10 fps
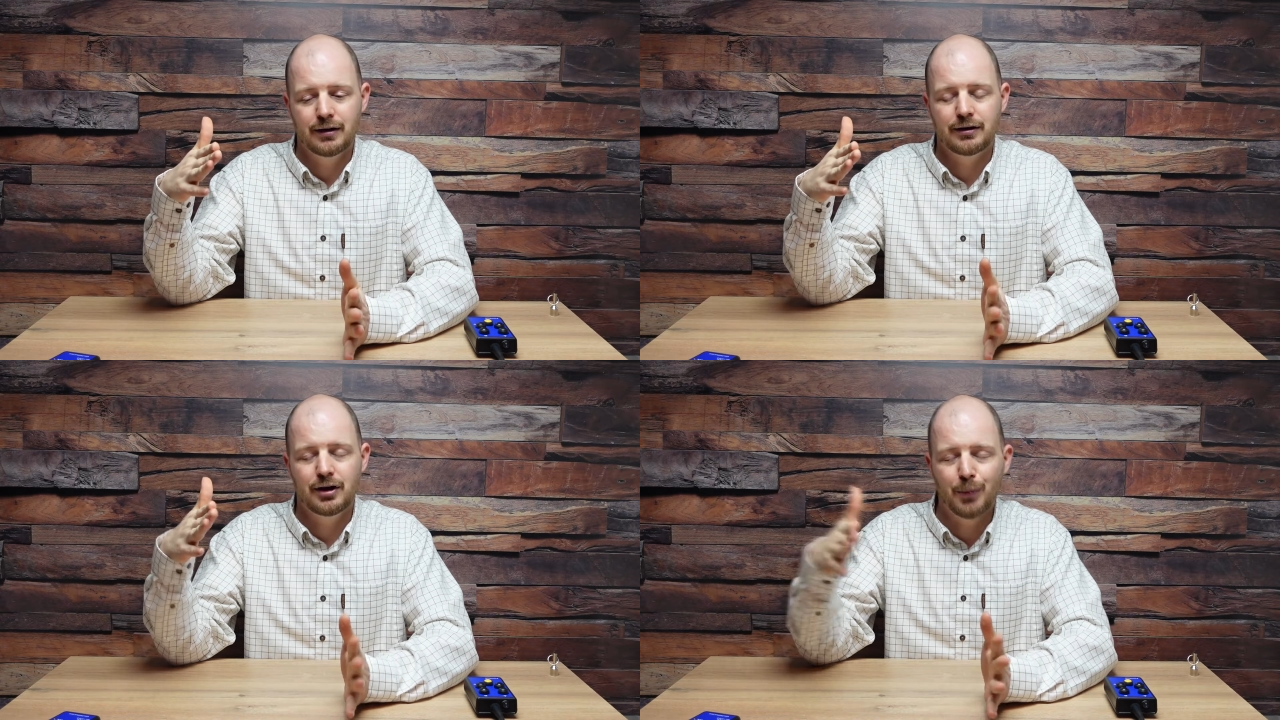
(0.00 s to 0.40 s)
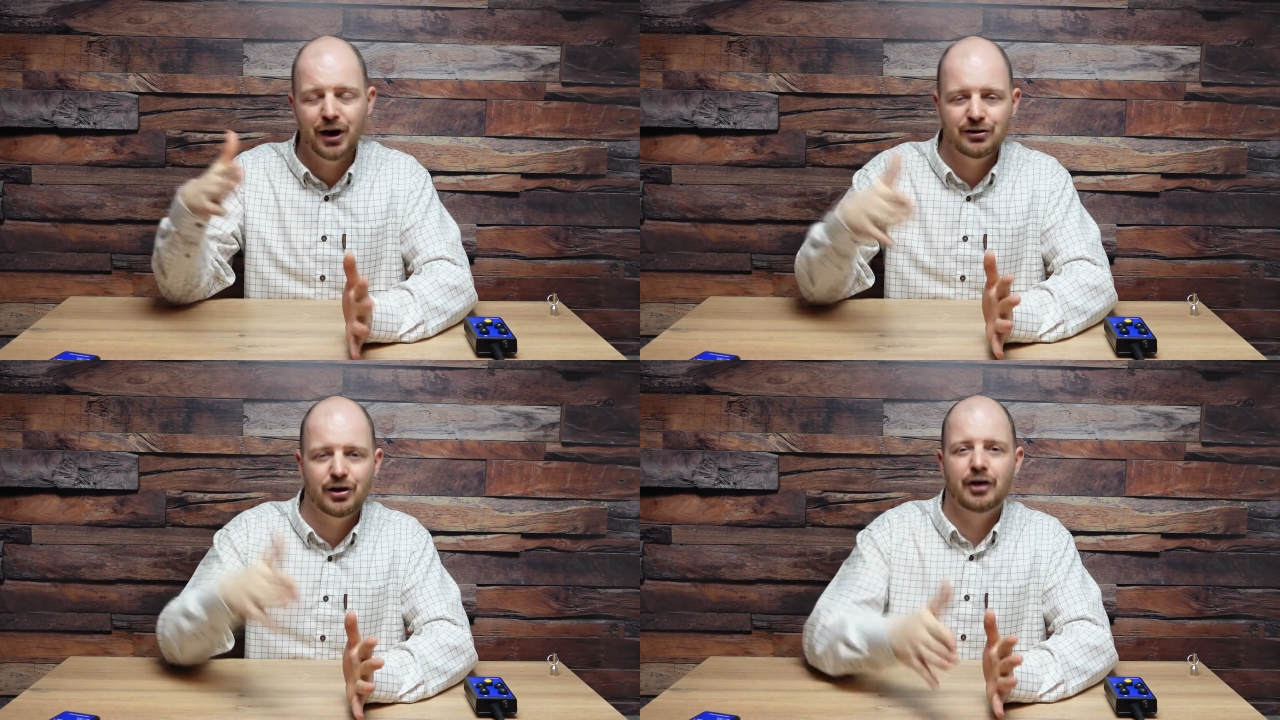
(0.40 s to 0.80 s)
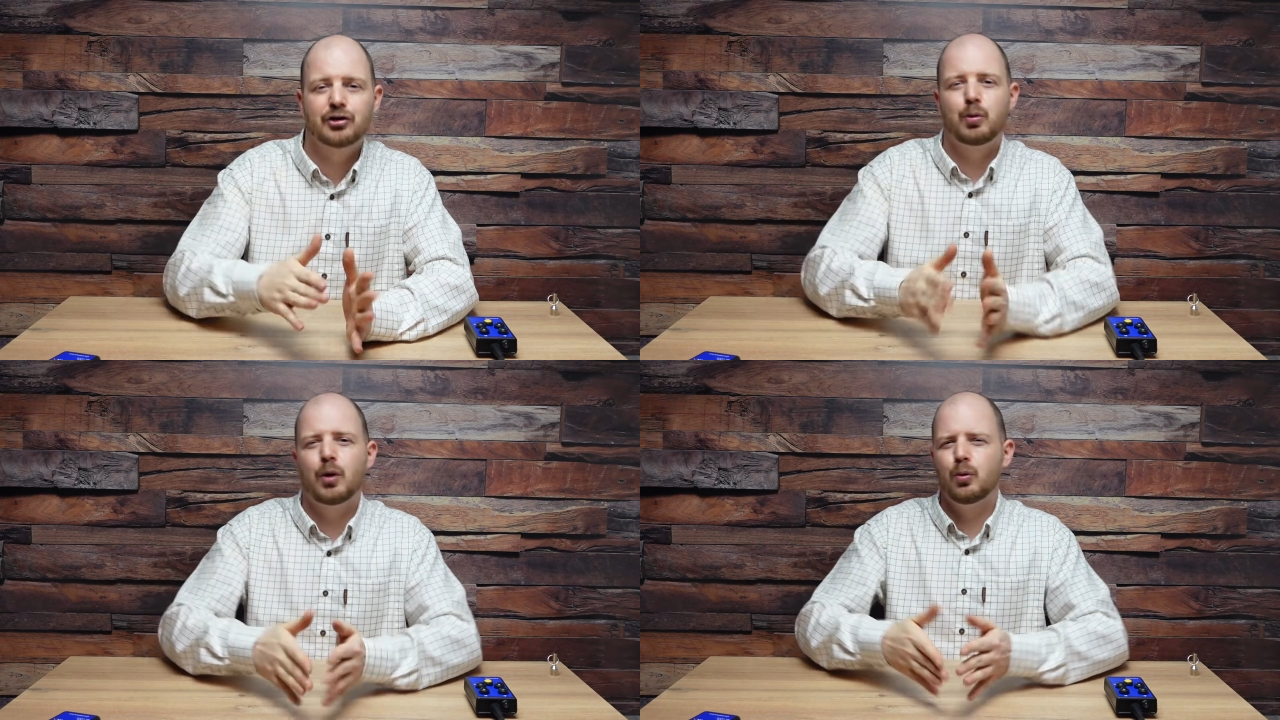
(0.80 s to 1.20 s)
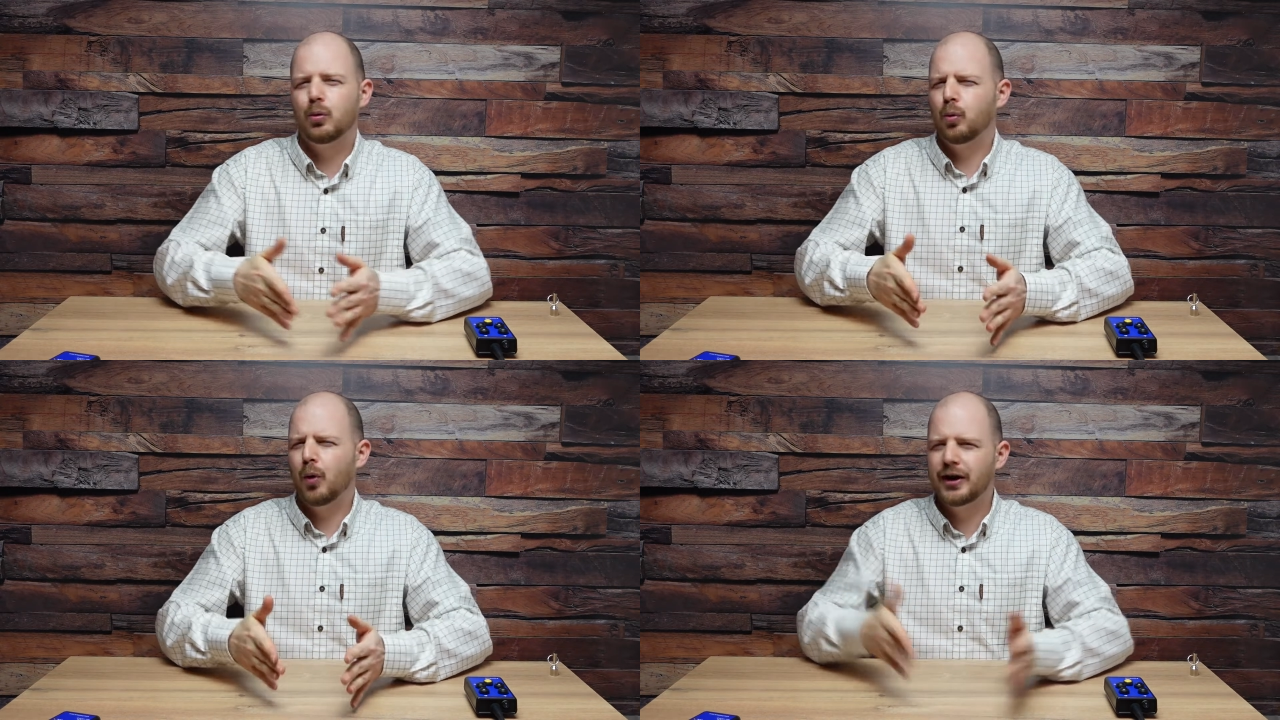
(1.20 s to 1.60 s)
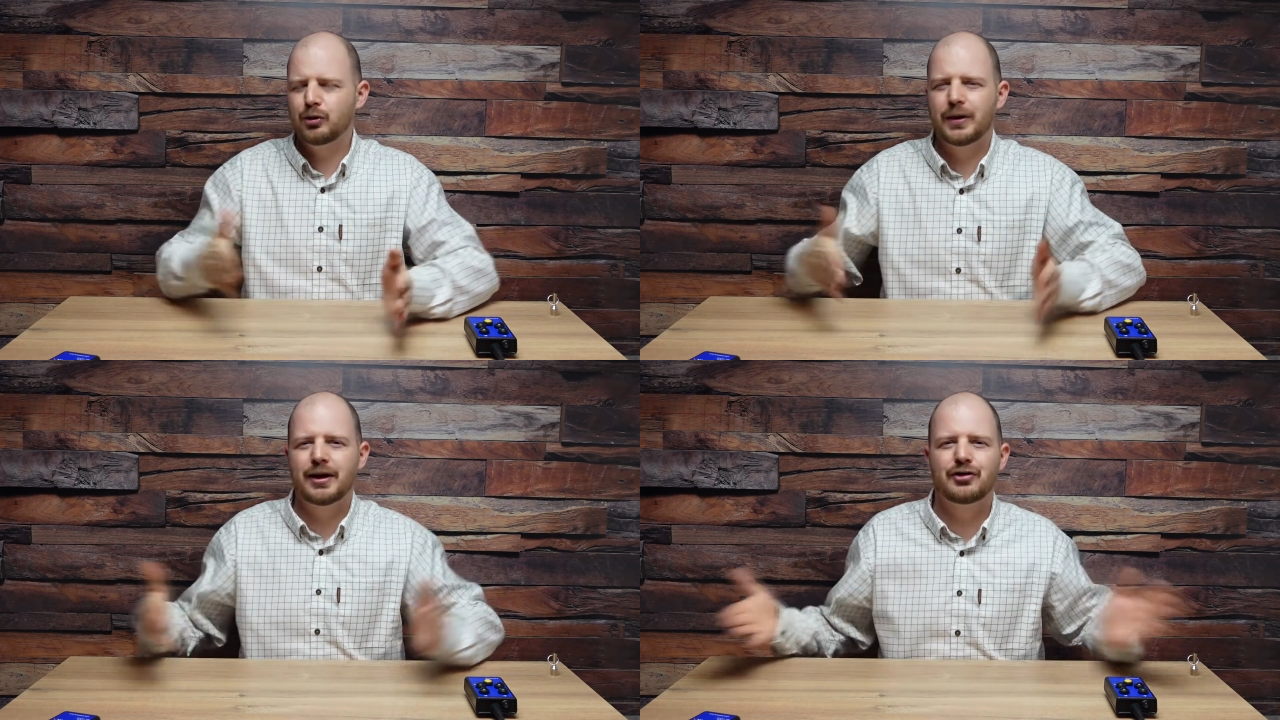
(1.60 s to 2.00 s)
You might ask, well, why do
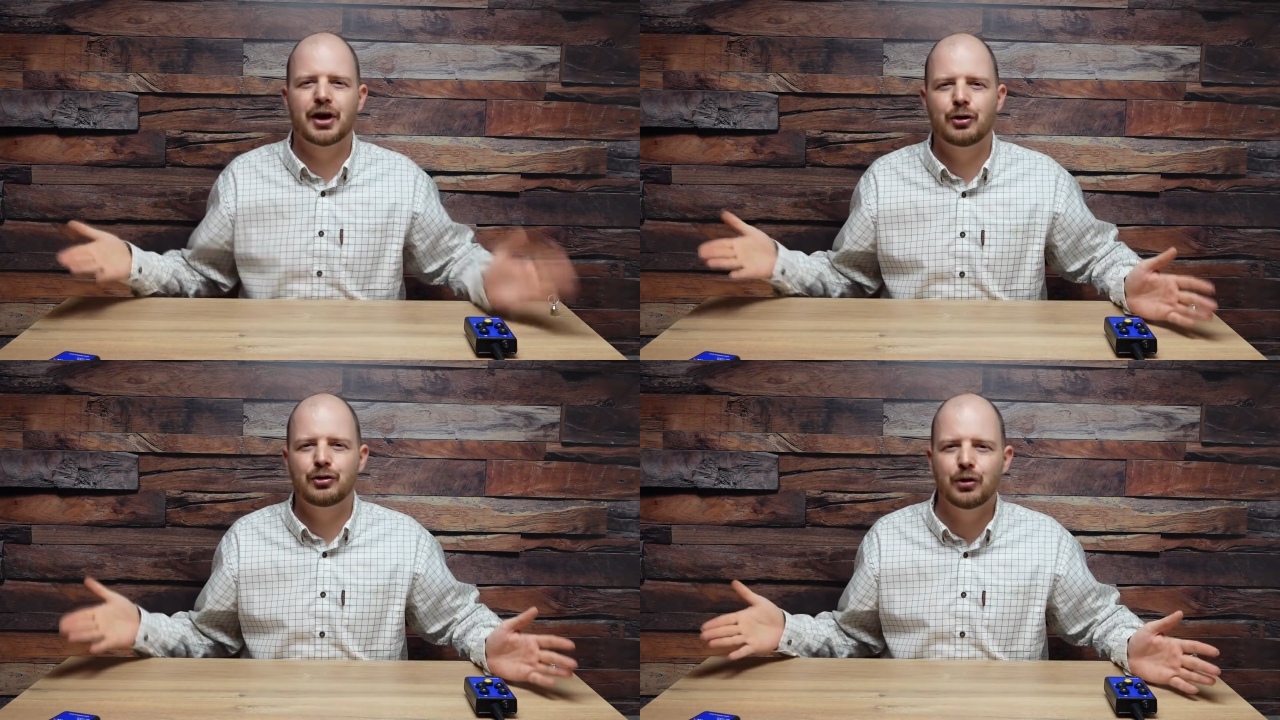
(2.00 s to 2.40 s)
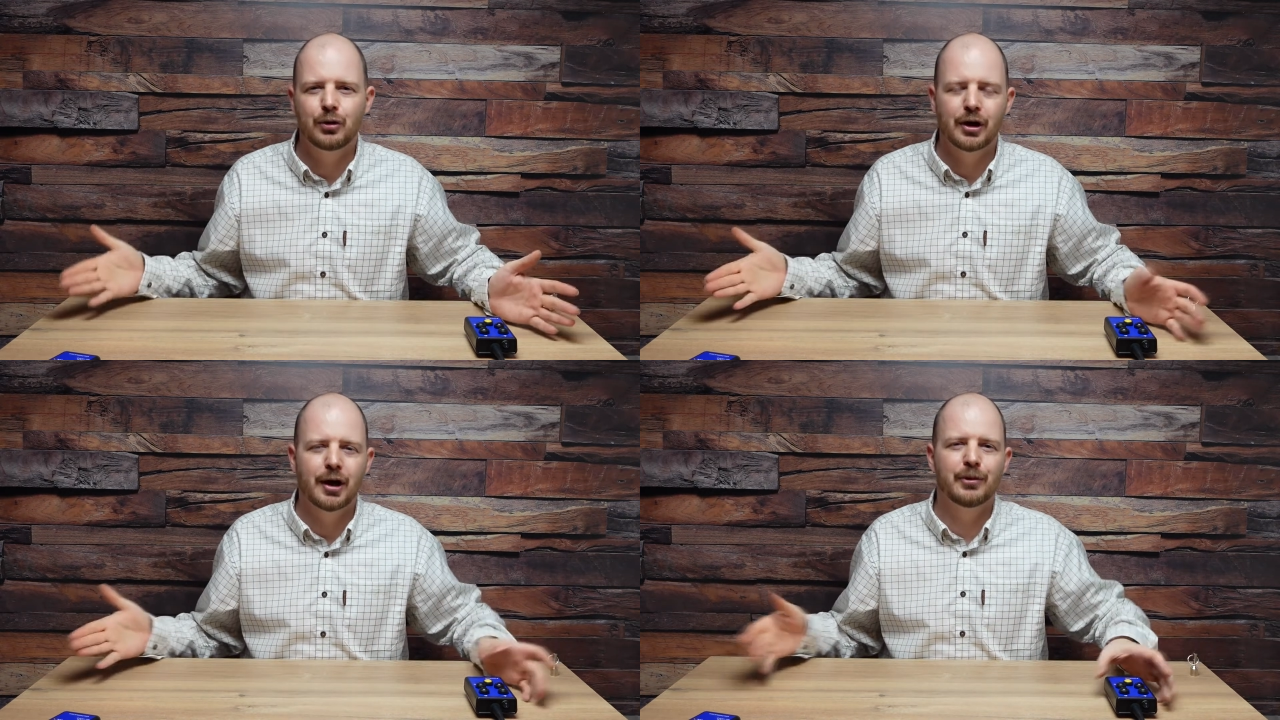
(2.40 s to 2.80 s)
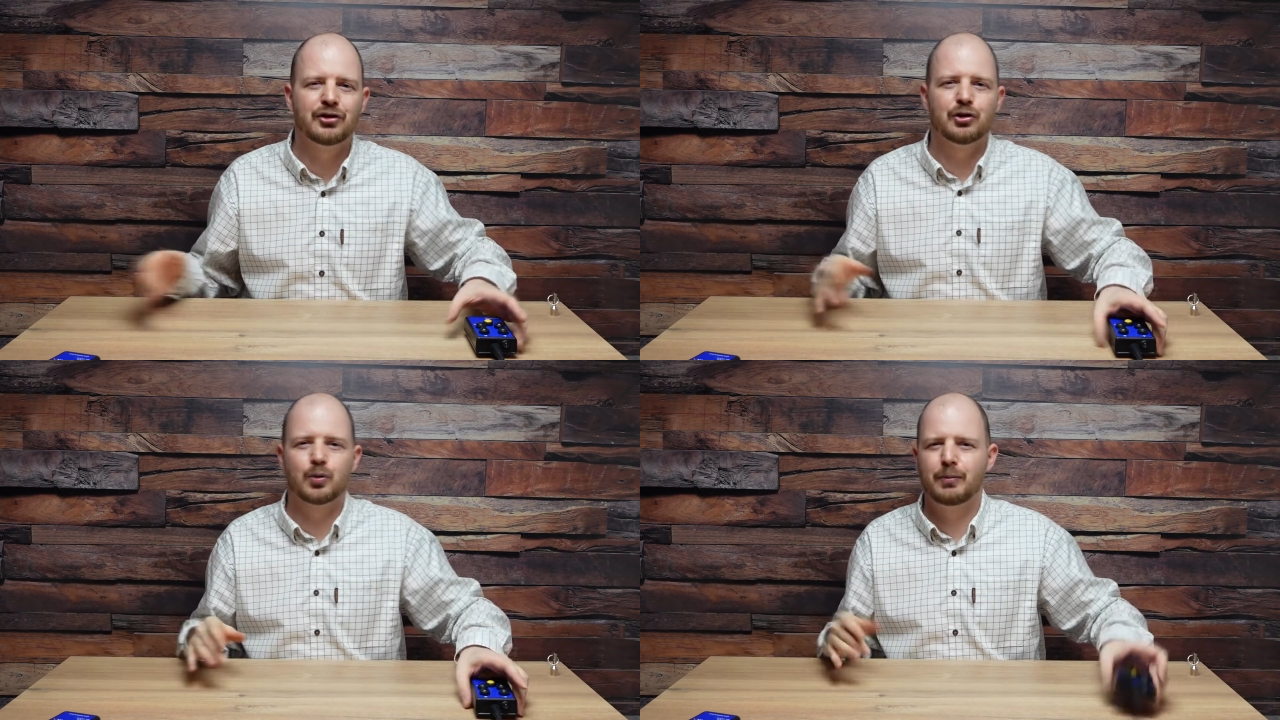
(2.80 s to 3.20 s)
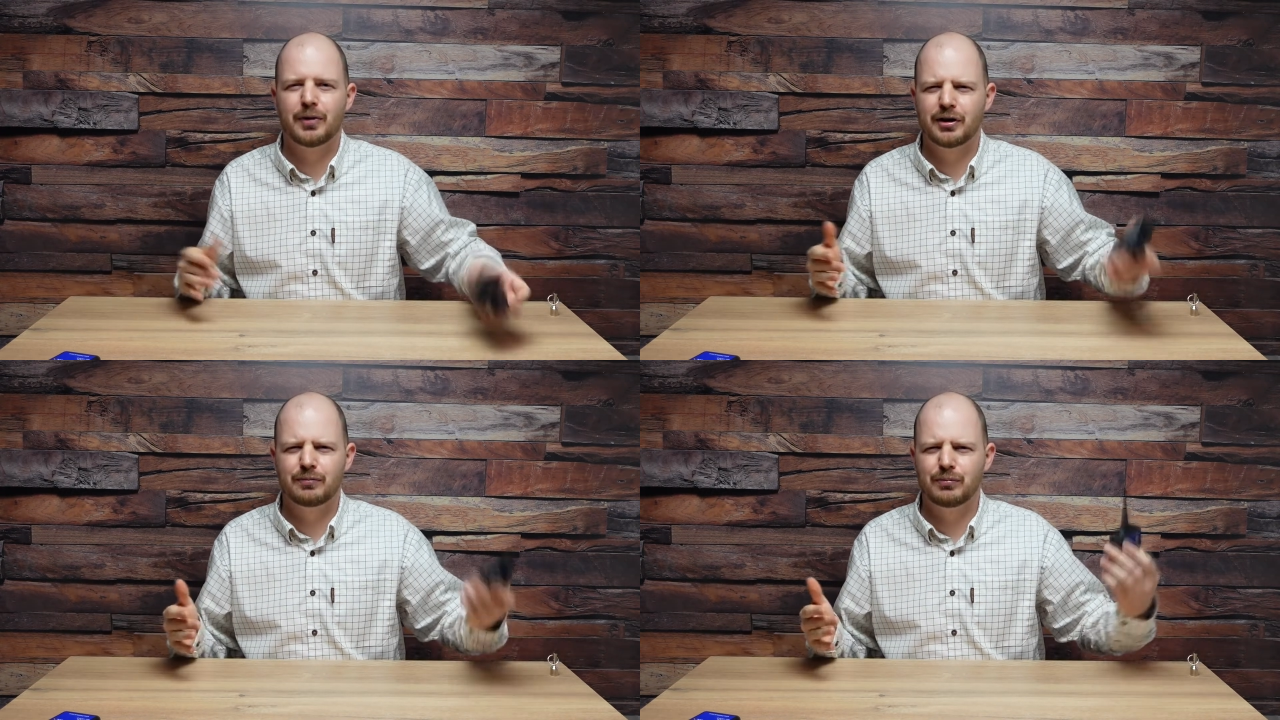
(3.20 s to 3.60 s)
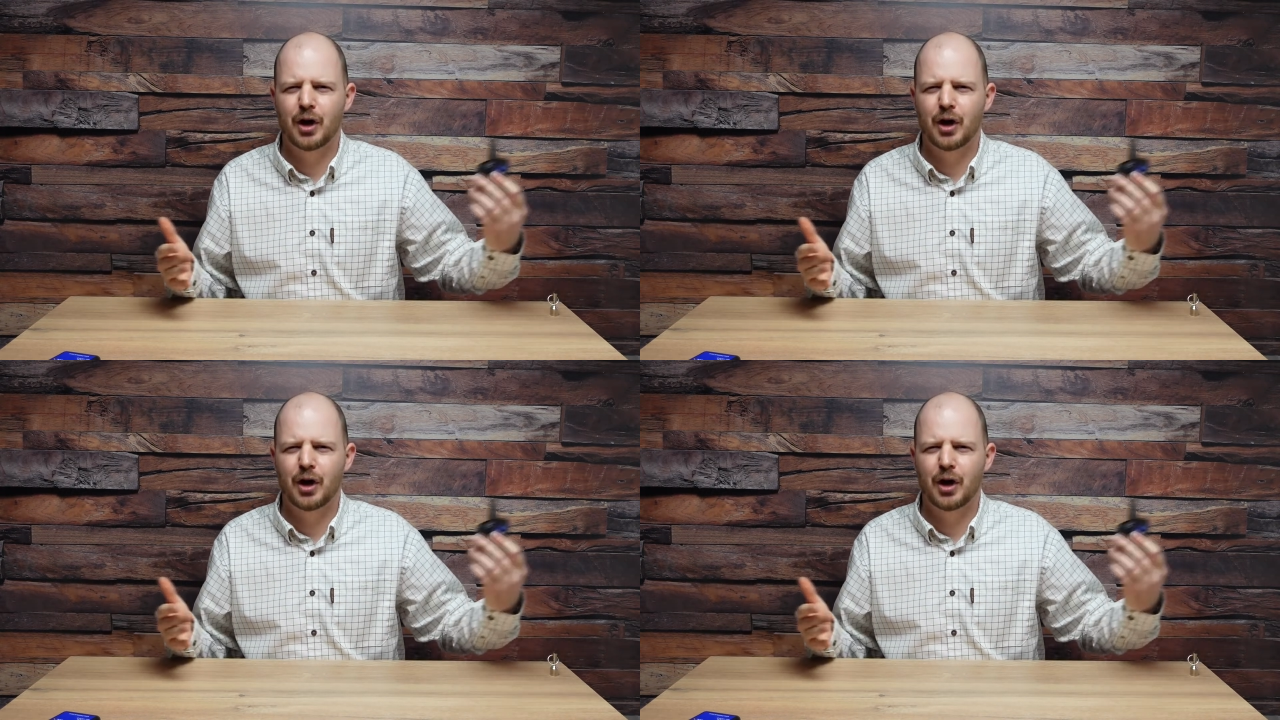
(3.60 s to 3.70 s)
we need to go 2 kilometers when we're